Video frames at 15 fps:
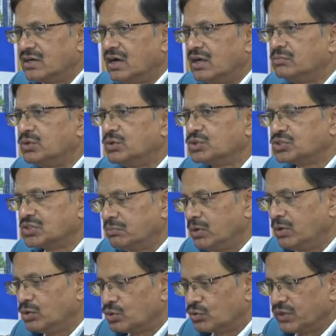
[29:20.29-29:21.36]
almost
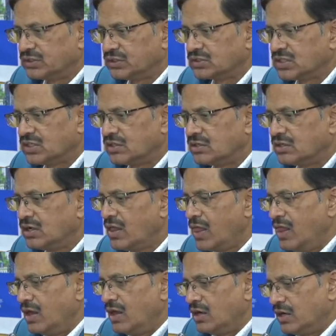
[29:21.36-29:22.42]
about 1/3
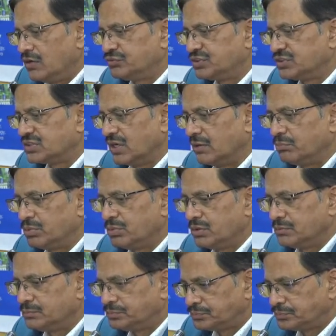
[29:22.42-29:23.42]
of the sample